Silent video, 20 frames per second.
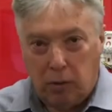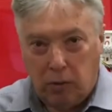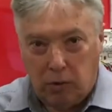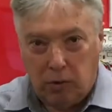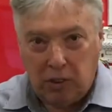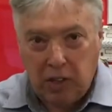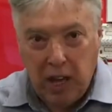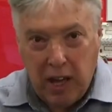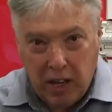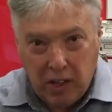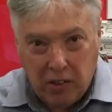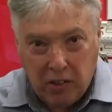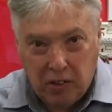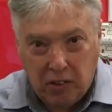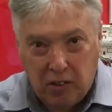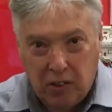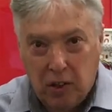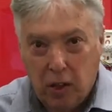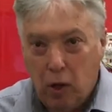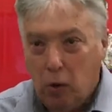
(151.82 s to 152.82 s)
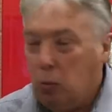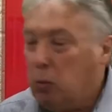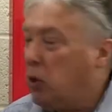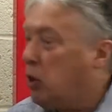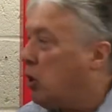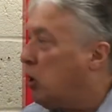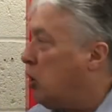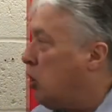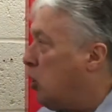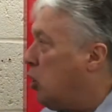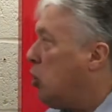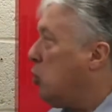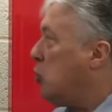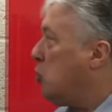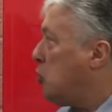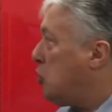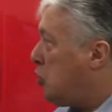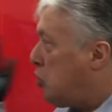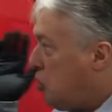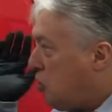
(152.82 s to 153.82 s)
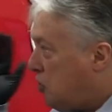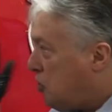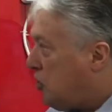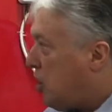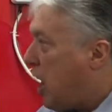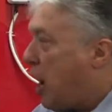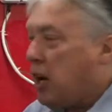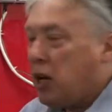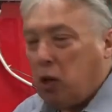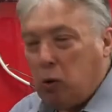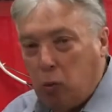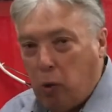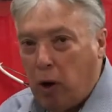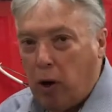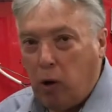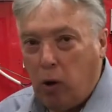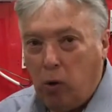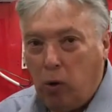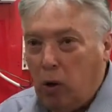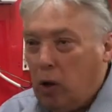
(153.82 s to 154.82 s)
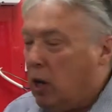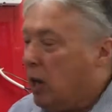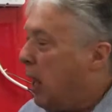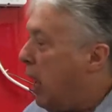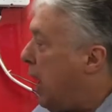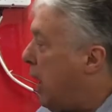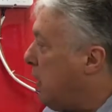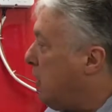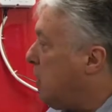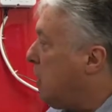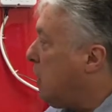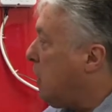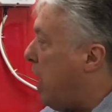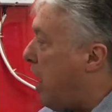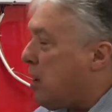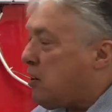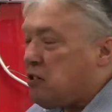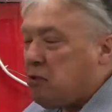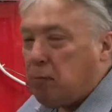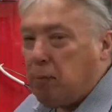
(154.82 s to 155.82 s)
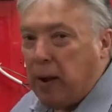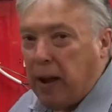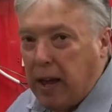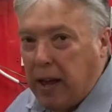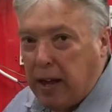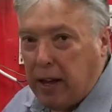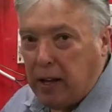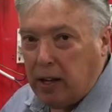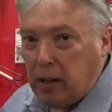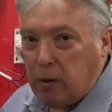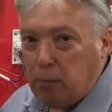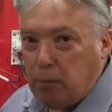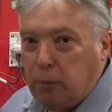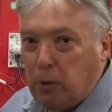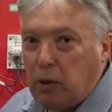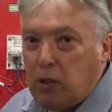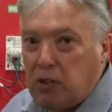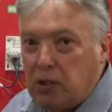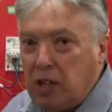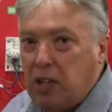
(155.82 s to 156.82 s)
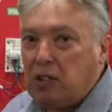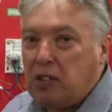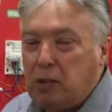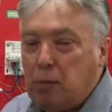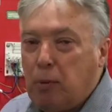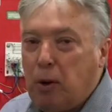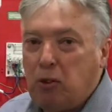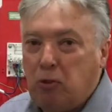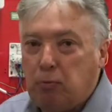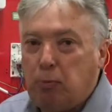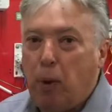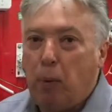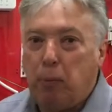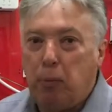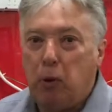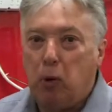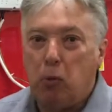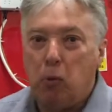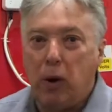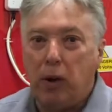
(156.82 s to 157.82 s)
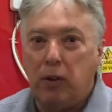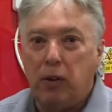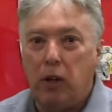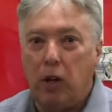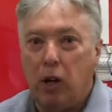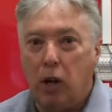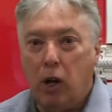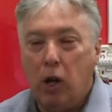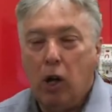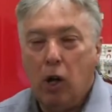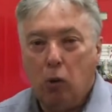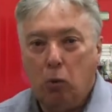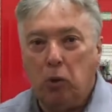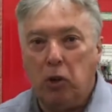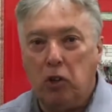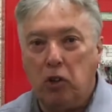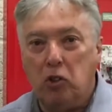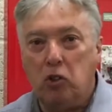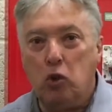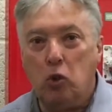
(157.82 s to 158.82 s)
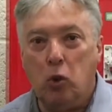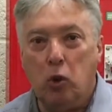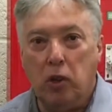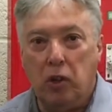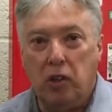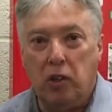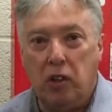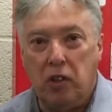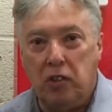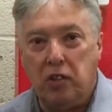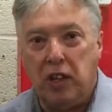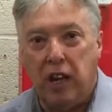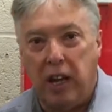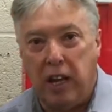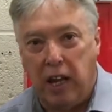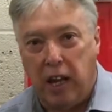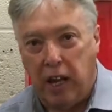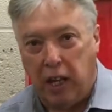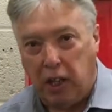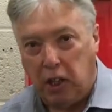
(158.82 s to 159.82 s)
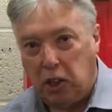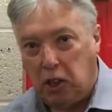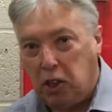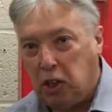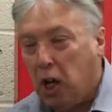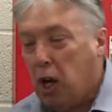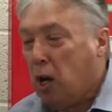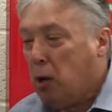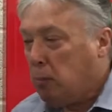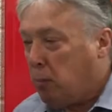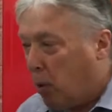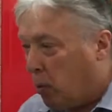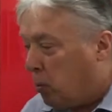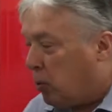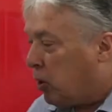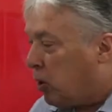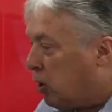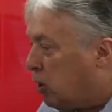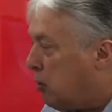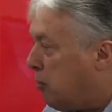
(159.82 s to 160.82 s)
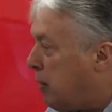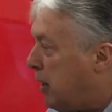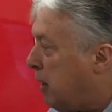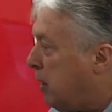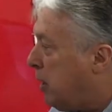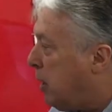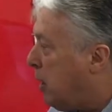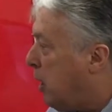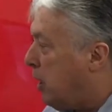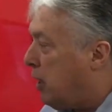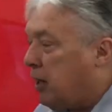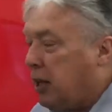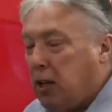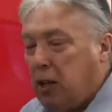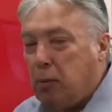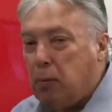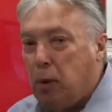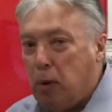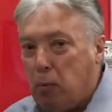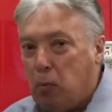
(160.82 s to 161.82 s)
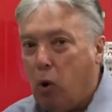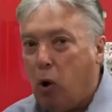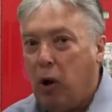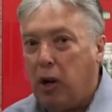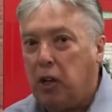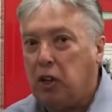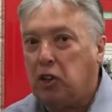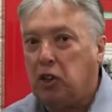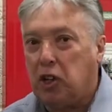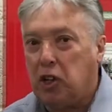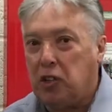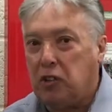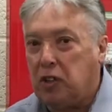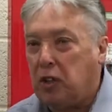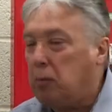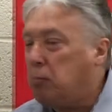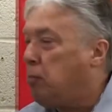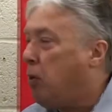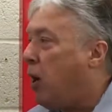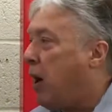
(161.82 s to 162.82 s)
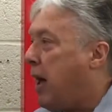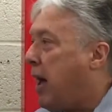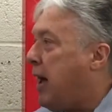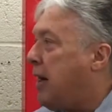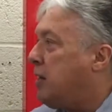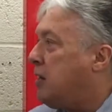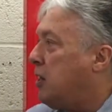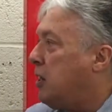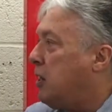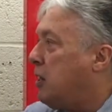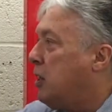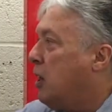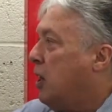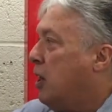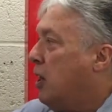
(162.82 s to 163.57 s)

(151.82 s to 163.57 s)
test, we're going to use just Honeywell and the S-Plan, because that's the most popular one that we install in this day and age. But we're going to make it a little bit more interesting by adding